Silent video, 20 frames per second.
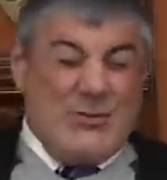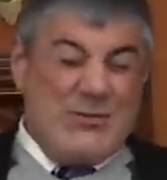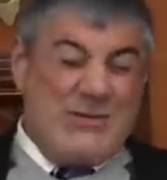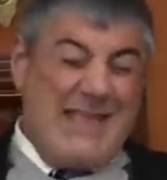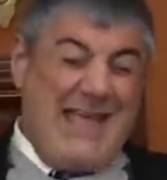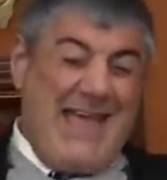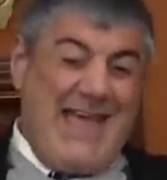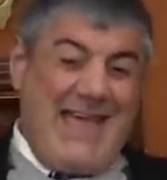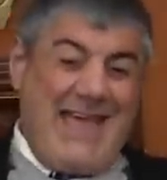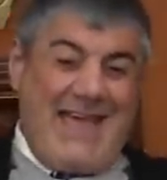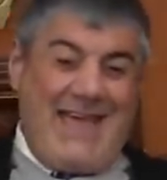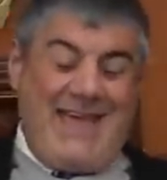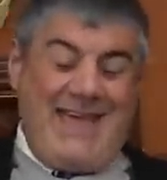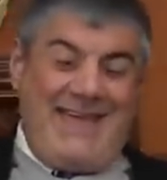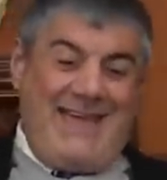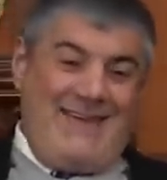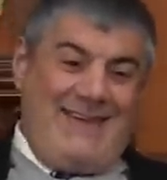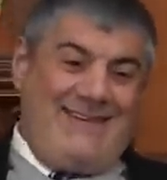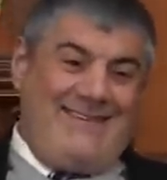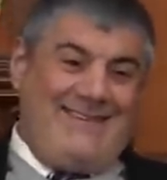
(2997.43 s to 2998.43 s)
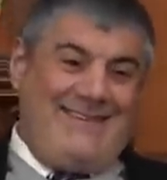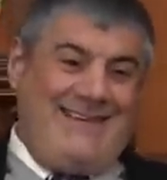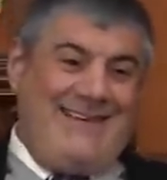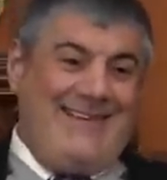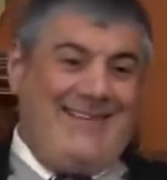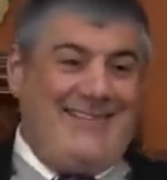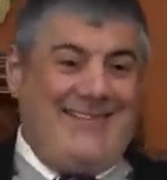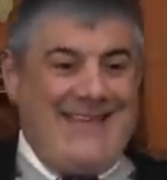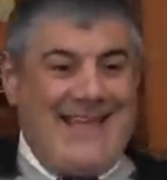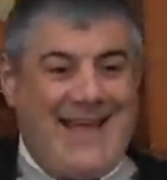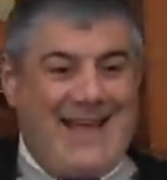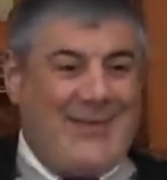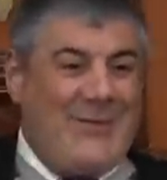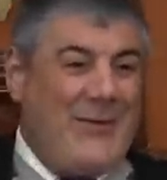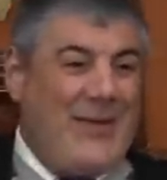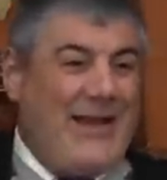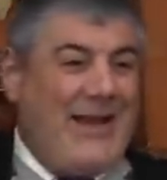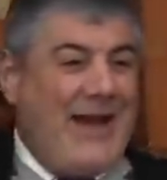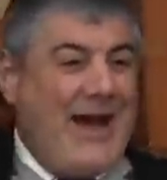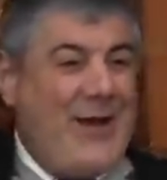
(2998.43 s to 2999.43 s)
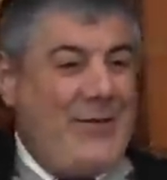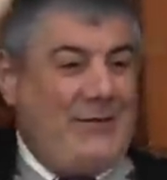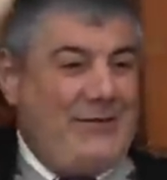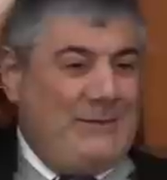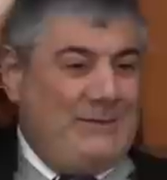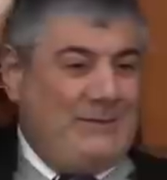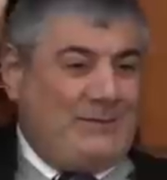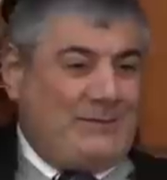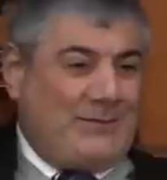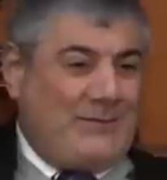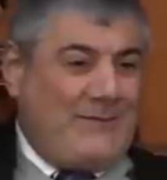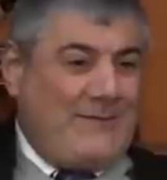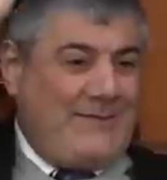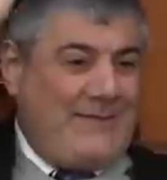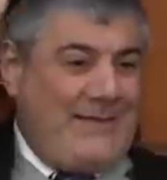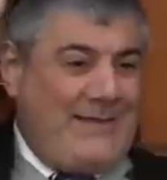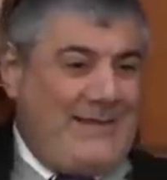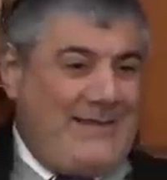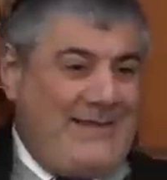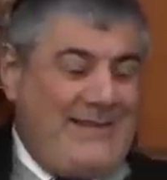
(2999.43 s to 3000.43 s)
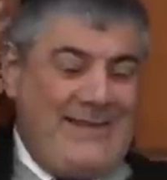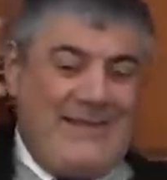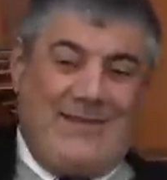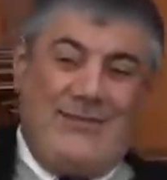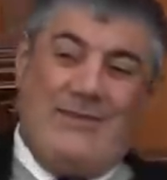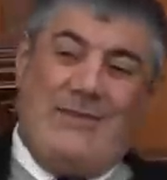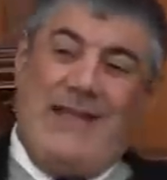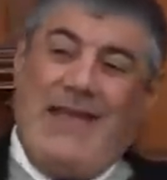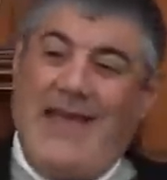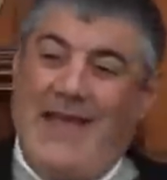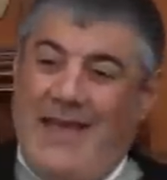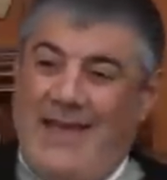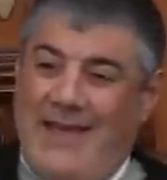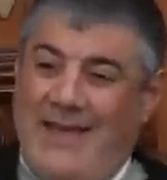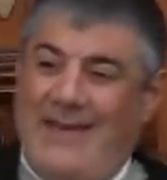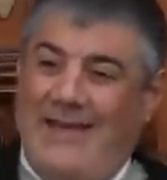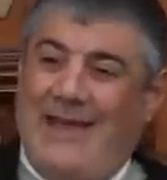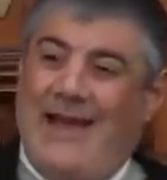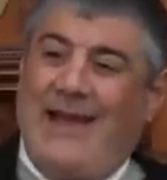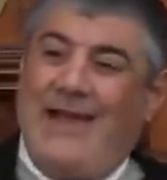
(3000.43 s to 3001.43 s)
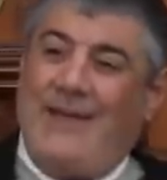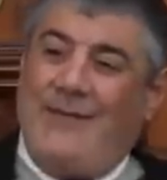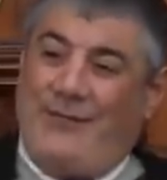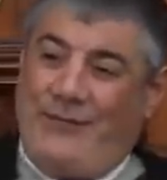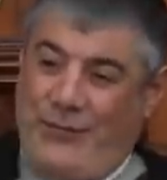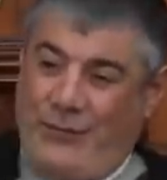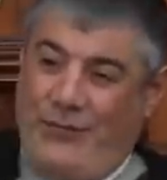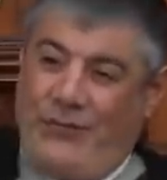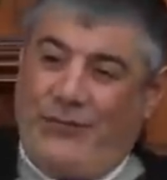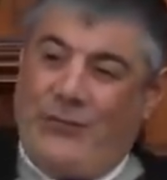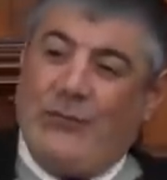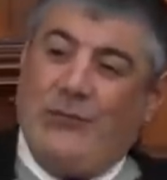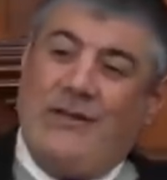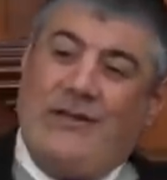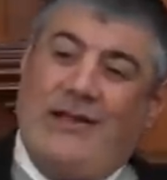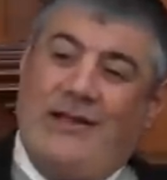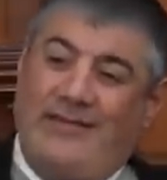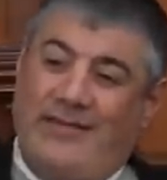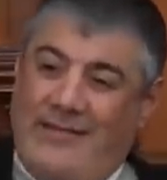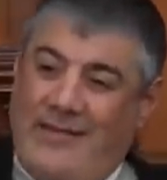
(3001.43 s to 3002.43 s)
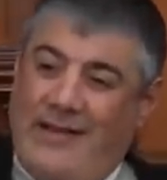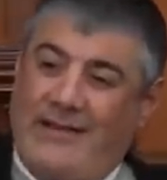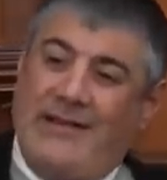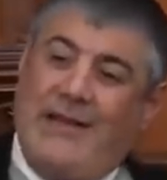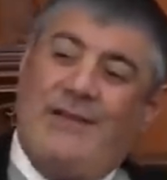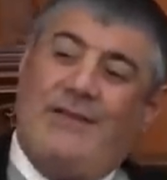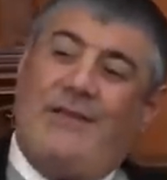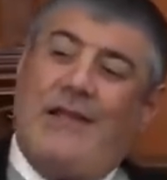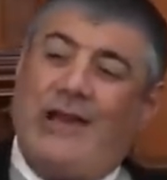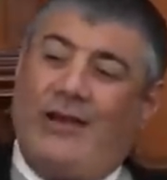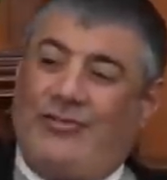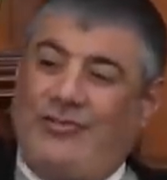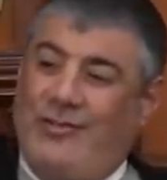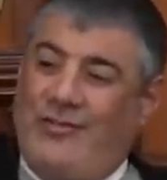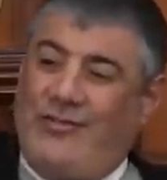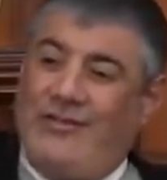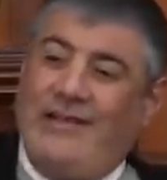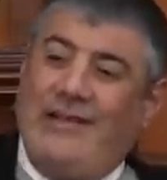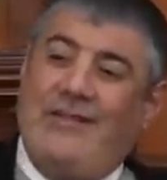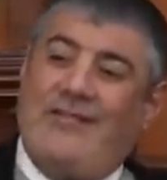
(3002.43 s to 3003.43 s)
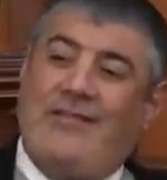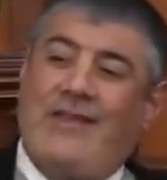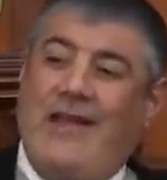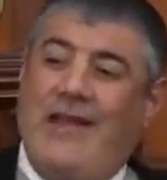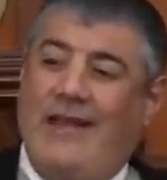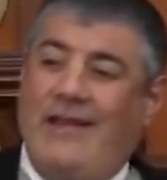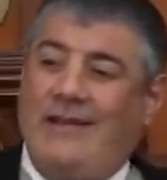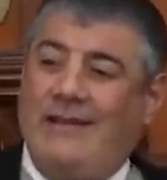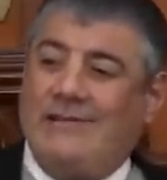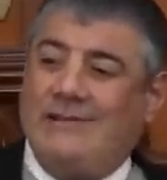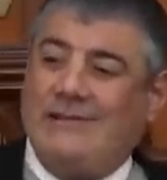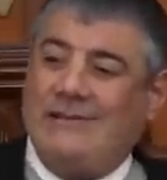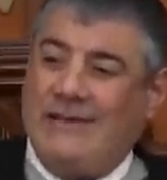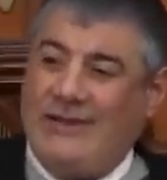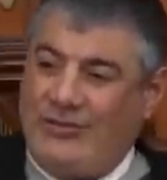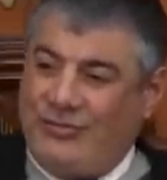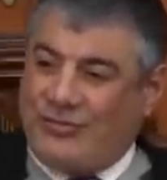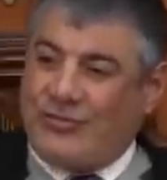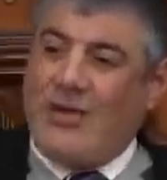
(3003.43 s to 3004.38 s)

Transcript: Today, it's the other way around. Today, I have few students that give lectures in Israel. They